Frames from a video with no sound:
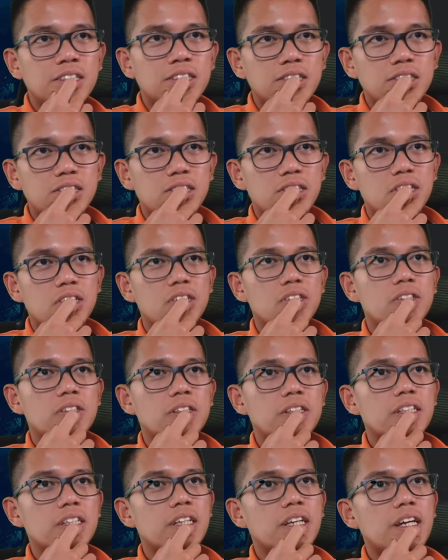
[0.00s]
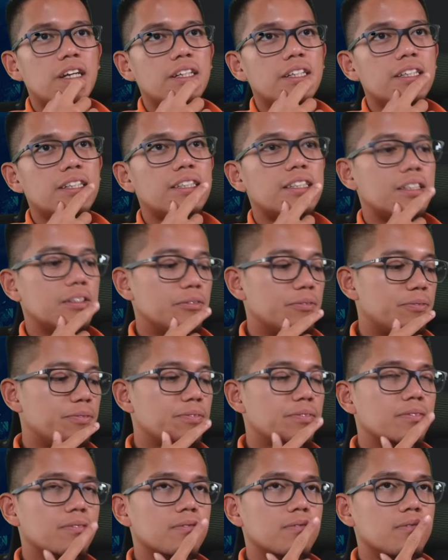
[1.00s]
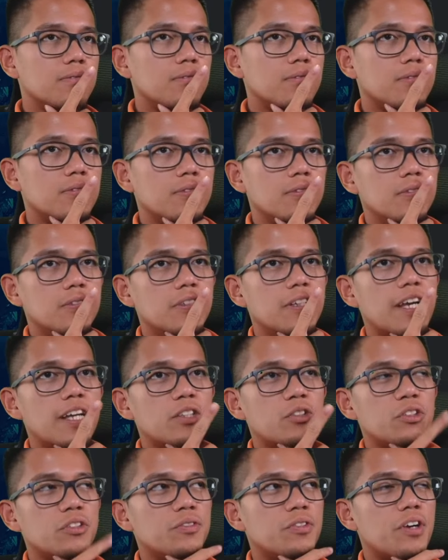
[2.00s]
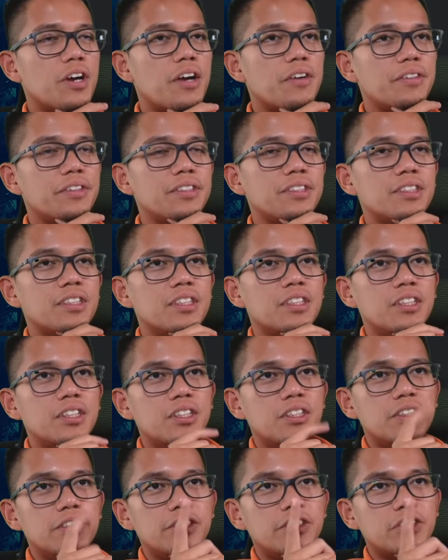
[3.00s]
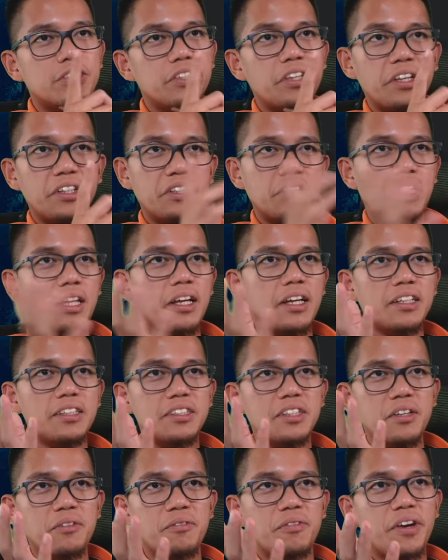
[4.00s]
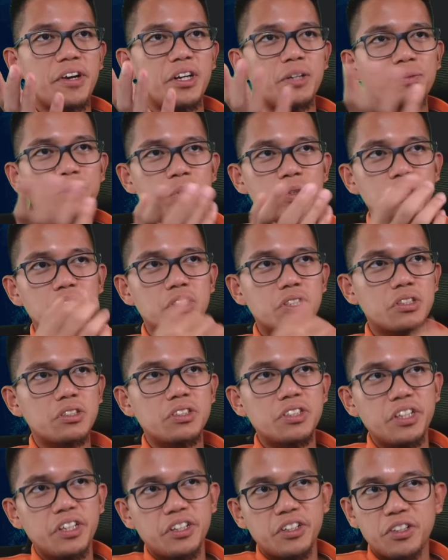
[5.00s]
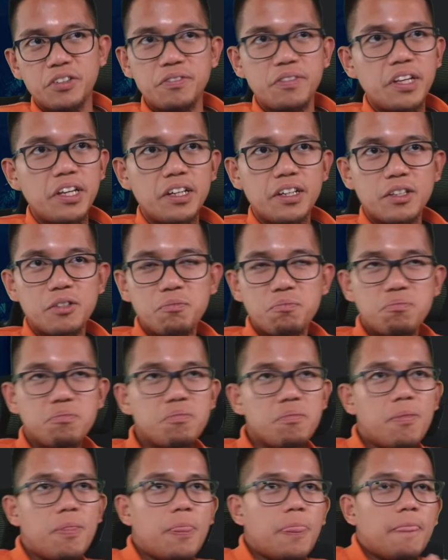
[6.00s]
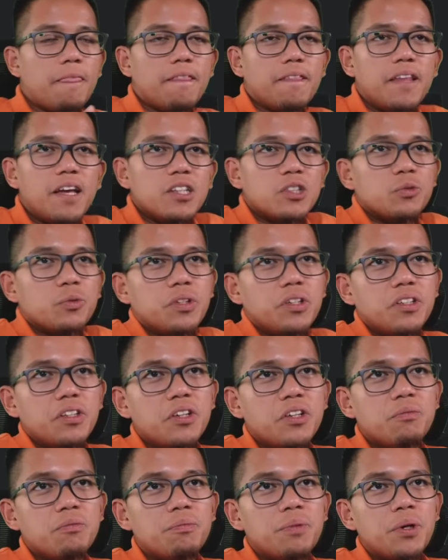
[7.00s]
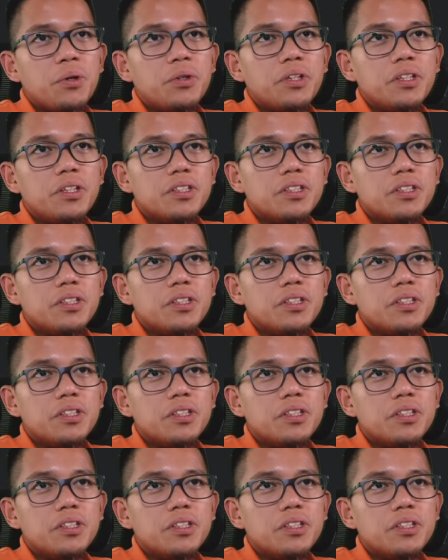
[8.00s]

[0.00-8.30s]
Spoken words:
So yeah, you're good. You got 24 hours. So yeah, like I said, variable is a container of data. That's one of the components.